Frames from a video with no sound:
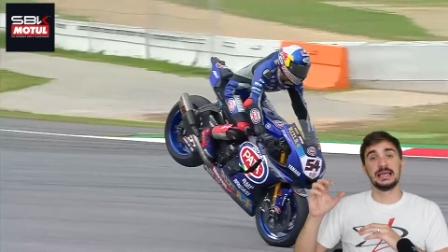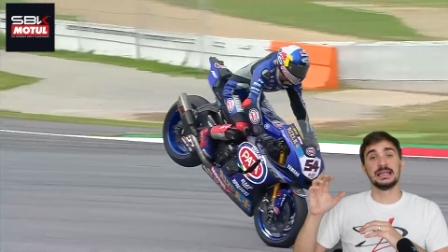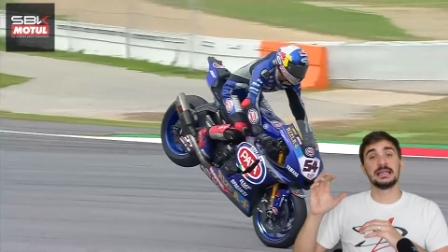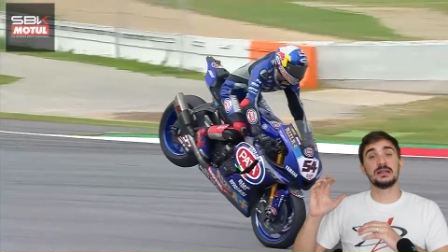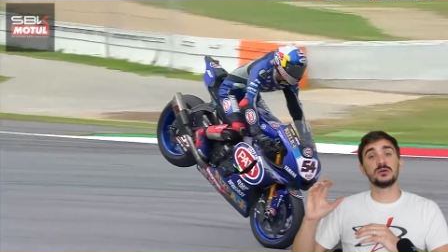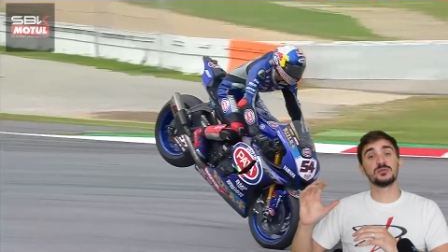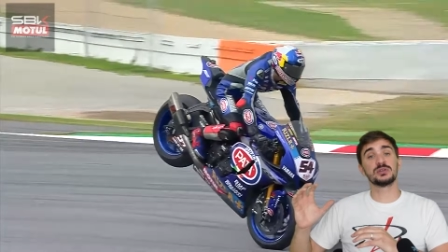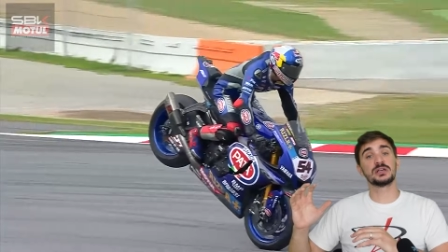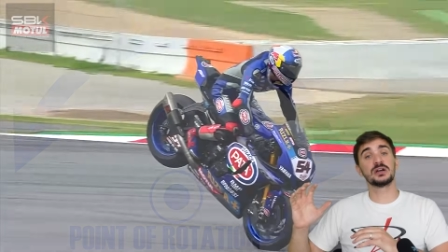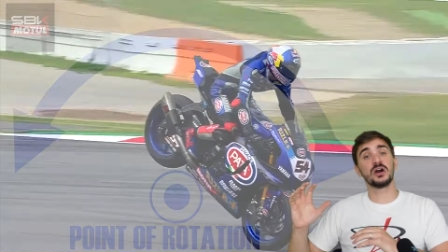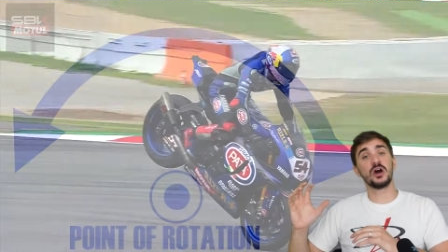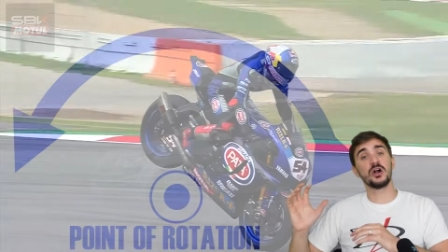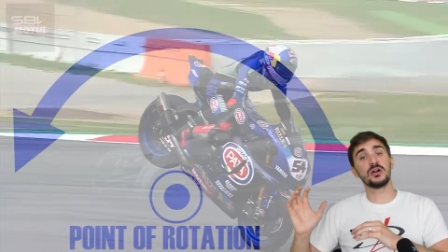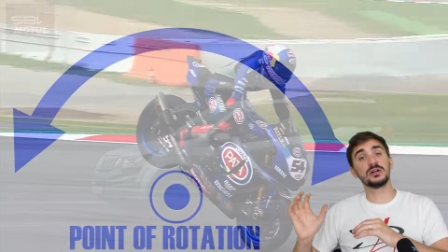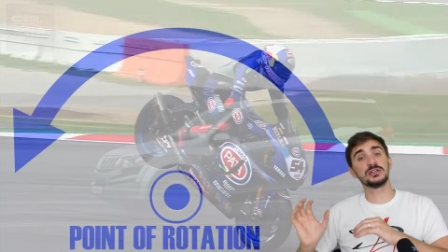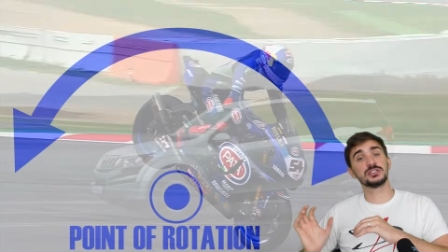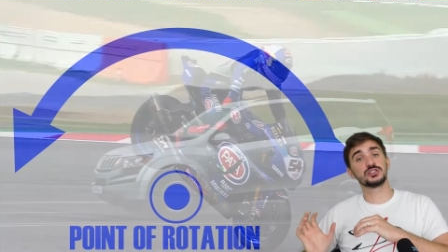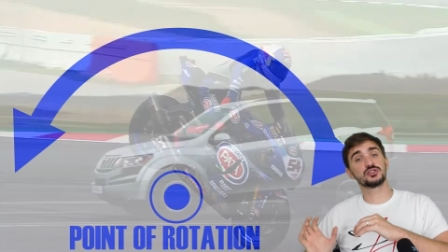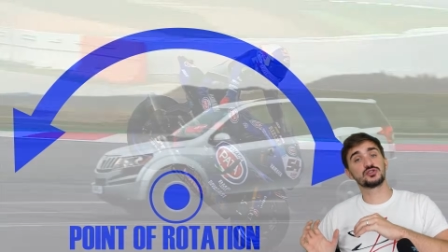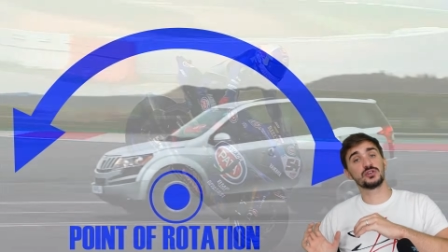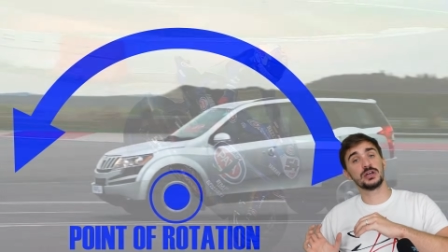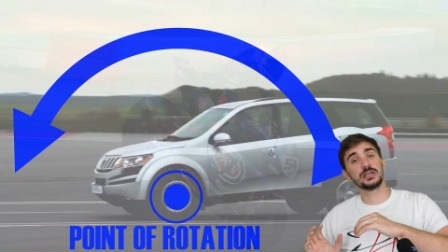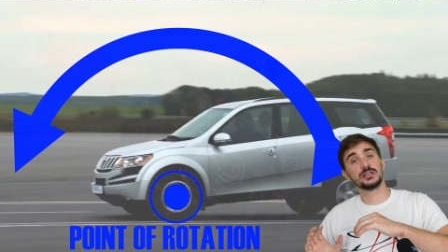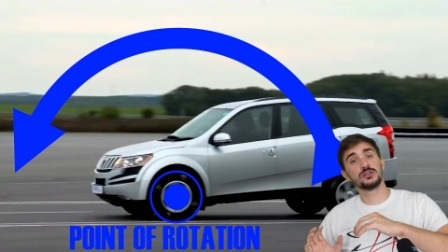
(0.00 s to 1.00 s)
Now the car
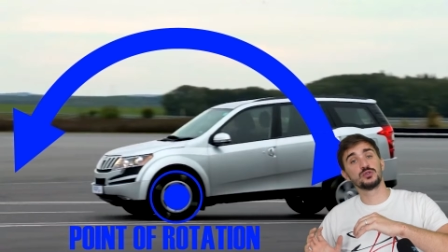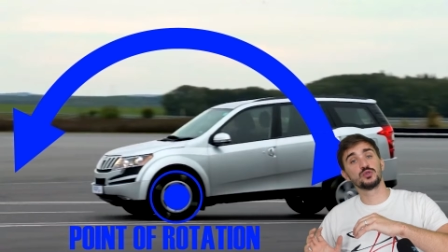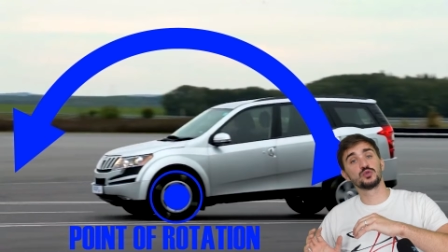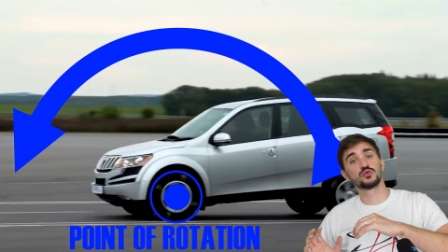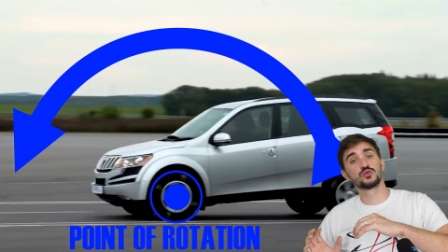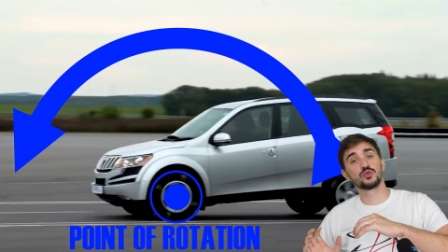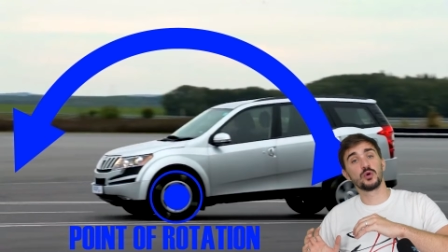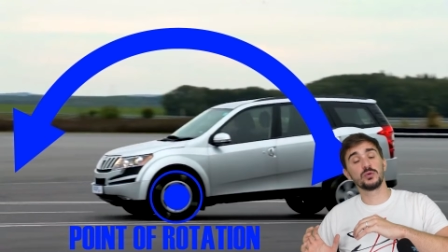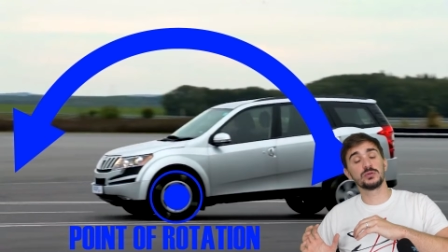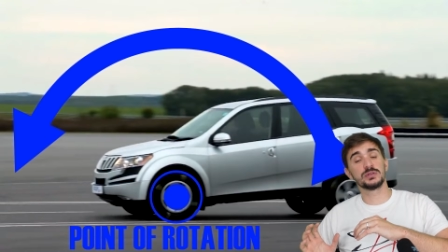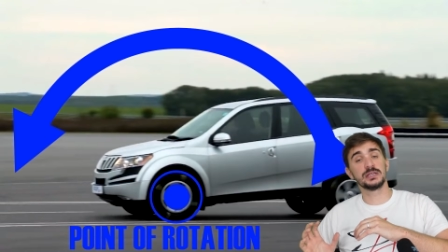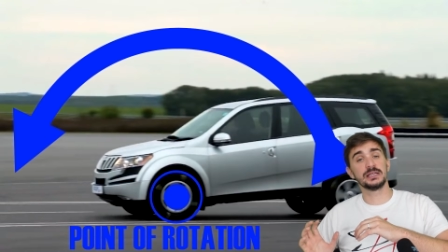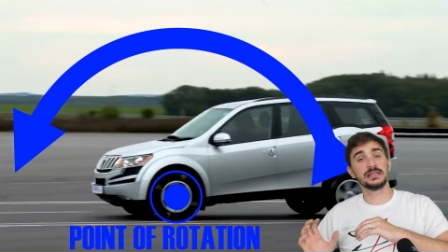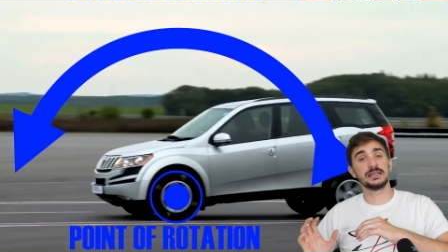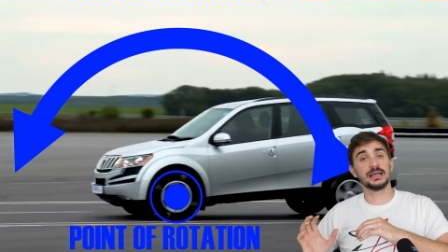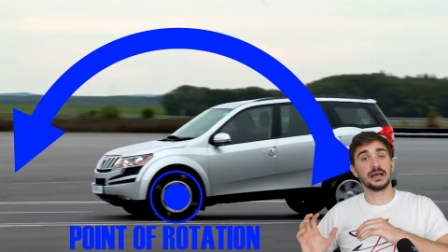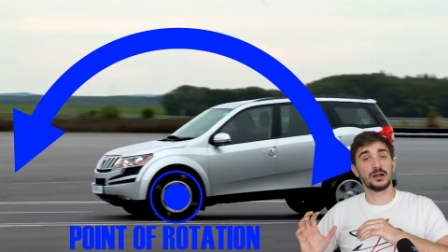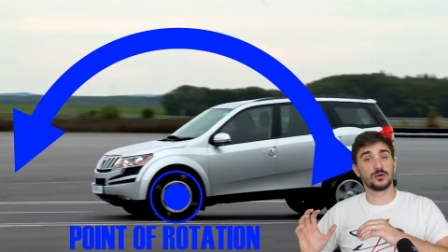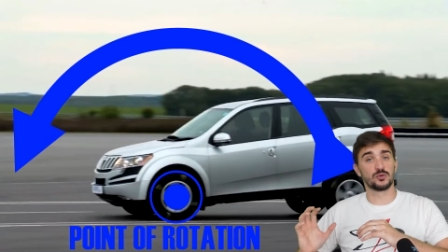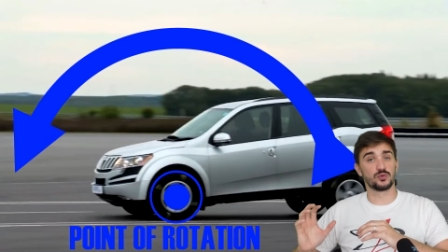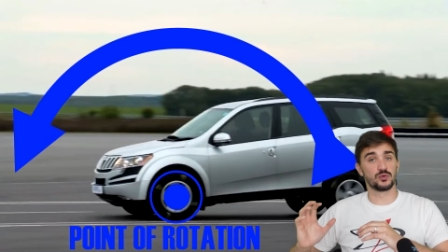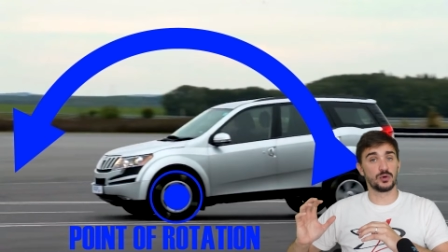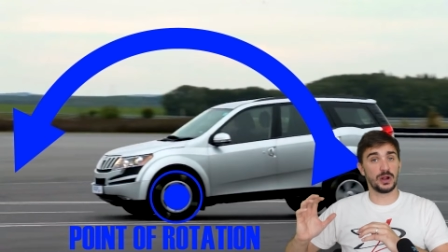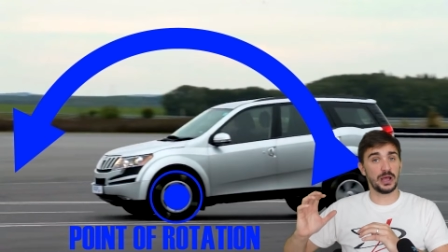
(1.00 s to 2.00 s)
is trying to rotate
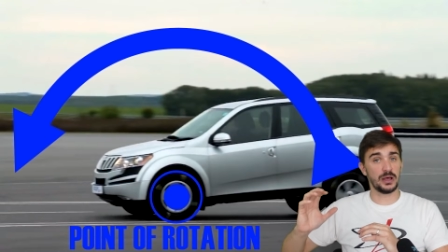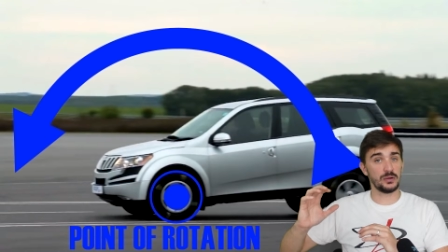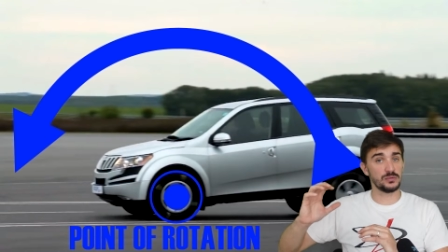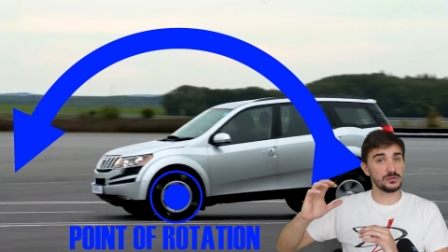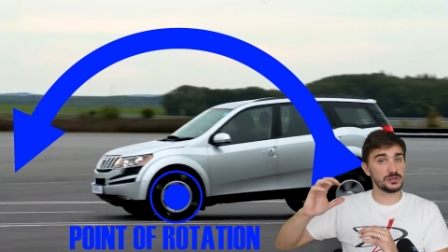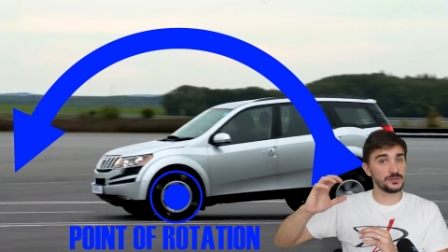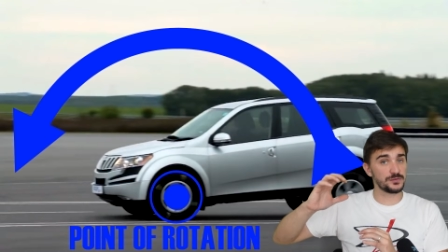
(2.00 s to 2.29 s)
around